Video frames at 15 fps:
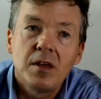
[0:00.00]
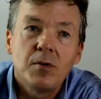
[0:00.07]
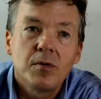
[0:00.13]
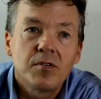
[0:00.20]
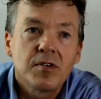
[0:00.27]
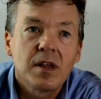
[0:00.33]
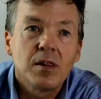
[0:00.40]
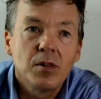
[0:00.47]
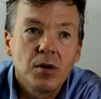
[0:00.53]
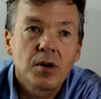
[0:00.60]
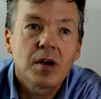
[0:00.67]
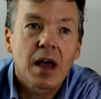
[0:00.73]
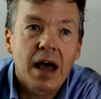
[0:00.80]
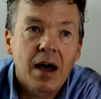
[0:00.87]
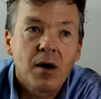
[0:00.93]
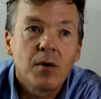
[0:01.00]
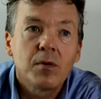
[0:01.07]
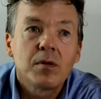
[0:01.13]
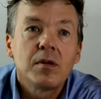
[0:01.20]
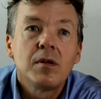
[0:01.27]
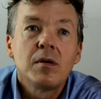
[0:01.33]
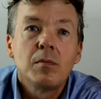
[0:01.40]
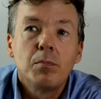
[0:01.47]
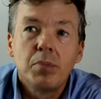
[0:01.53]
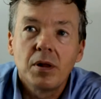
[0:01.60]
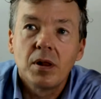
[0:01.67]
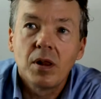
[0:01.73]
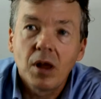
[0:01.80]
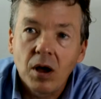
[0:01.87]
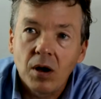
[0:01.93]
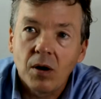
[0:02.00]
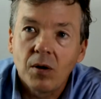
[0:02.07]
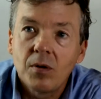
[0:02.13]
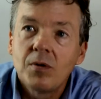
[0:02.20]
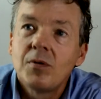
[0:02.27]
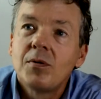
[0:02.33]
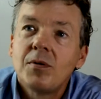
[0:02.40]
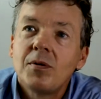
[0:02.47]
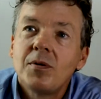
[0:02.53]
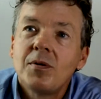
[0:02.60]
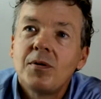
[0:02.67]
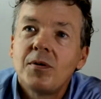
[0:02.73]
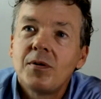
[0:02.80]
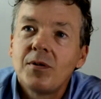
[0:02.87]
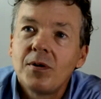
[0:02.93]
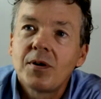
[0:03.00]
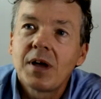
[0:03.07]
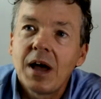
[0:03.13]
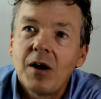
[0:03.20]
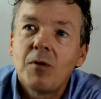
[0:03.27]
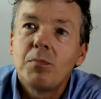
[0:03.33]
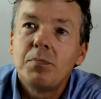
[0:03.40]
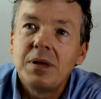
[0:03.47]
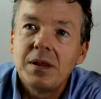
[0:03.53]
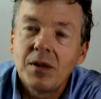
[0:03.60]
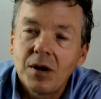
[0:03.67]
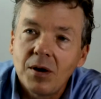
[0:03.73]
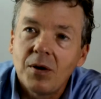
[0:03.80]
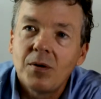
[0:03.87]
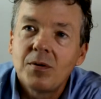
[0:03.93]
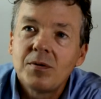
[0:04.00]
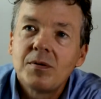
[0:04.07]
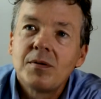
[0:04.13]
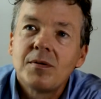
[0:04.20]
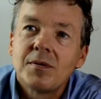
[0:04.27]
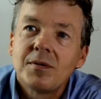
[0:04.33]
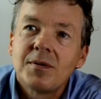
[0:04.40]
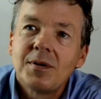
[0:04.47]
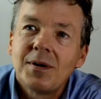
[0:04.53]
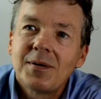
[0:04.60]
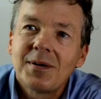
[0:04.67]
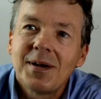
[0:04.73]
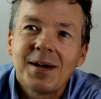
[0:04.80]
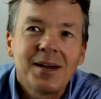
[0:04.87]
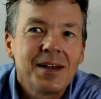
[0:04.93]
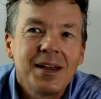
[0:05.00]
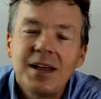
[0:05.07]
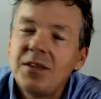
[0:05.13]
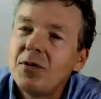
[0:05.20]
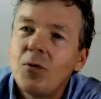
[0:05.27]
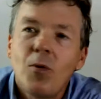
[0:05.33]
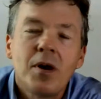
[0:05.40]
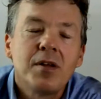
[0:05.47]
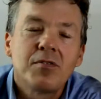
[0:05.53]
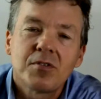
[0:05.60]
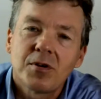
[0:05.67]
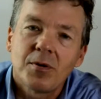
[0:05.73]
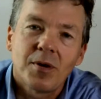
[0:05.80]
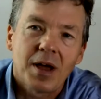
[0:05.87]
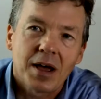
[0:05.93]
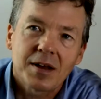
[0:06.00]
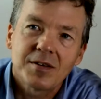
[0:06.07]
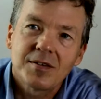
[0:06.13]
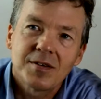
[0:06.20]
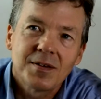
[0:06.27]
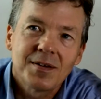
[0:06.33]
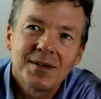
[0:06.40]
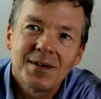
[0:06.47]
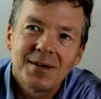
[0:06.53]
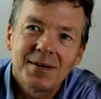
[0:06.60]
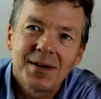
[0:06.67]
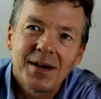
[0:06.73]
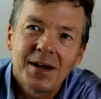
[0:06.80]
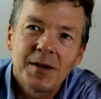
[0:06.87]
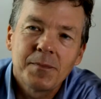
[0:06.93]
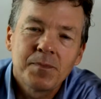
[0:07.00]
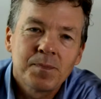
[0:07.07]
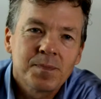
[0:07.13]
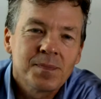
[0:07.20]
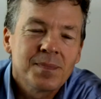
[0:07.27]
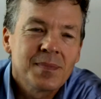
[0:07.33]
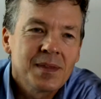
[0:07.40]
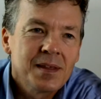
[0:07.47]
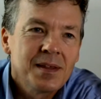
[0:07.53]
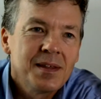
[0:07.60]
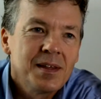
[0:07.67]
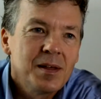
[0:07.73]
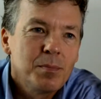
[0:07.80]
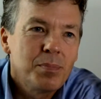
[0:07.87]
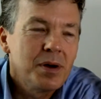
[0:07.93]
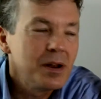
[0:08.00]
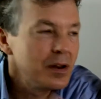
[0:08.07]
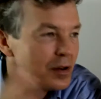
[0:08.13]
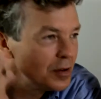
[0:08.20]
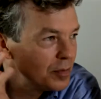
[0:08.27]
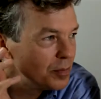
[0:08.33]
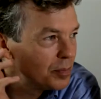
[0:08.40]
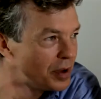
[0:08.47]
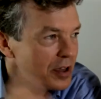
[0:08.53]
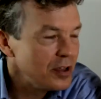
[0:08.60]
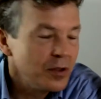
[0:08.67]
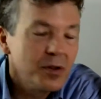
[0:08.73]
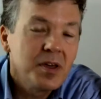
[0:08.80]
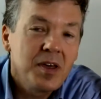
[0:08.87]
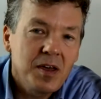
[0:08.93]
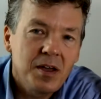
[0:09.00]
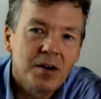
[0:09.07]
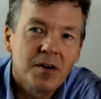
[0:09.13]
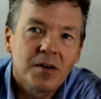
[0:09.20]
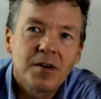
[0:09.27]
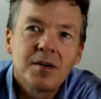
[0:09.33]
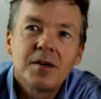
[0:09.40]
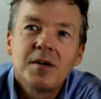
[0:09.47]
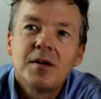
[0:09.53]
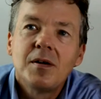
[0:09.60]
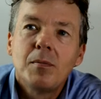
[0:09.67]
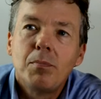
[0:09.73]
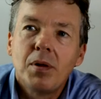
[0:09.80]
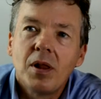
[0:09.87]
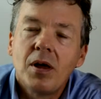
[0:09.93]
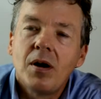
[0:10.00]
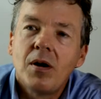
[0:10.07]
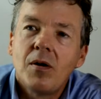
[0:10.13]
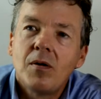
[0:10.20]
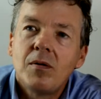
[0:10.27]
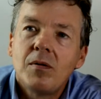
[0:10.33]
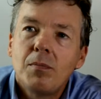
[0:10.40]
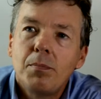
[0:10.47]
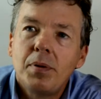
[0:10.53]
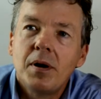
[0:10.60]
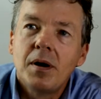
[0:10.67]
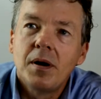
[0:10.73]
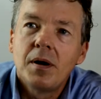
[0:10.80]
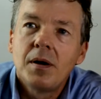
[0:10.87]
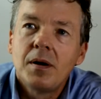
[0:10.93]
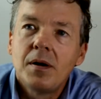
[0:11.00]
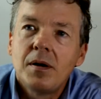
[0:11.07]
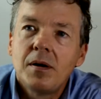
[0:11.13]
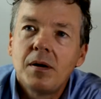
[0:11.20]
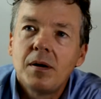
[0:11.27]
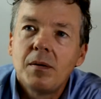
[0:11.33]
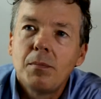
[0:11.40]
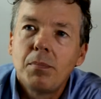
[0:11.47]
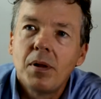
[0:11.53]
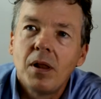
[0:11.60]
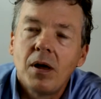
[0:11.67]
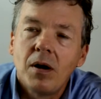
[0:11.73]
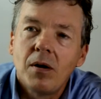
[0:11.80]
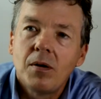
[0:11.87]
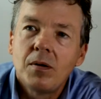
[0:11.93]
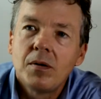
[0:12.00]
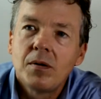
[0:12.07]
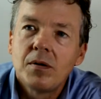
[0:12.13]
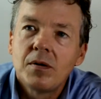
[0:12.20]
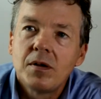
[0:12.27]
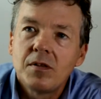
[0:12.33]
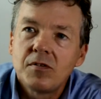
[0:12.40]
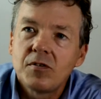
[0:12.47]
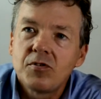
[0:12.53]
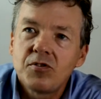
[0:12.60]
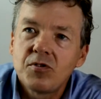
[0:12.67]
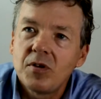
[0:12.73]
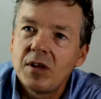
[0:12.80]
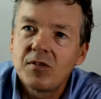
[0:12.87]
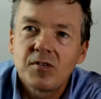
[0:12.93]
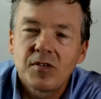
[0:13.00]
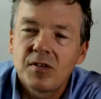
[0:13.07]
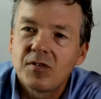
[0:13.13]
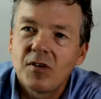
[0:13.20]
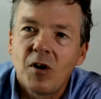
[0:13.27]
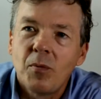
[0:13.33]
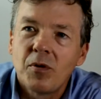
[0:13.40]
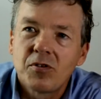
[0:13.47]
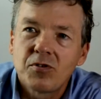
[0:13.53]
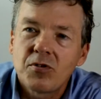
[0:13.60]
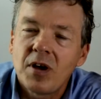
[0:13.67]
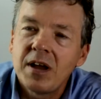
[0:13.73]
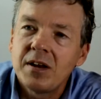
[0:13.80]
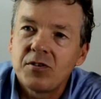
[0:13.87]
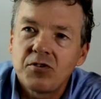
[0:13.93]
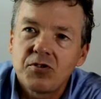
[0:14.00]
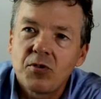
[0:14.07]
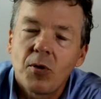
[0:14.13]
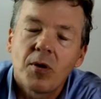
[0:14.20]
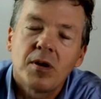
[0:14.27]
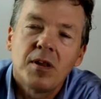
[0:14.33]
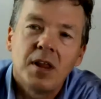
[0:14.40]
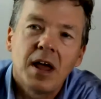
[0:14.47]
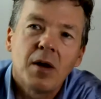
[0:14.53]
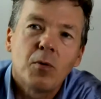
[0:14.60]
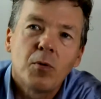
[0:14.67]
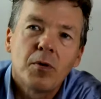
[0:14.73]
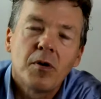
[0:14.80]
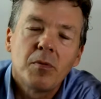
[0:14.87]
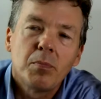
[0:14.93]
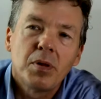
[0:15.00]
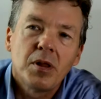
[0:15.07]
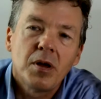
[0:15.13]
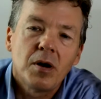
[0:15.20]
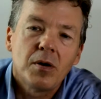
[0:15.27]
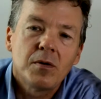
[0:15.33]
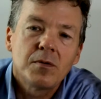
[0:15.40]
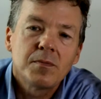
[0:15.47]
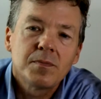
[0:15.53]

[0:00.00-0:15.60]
you would say look out below or look out below. Okay. Either one is correct. Okay. But you'll hear below, below. It's almost trying to shorten that word below.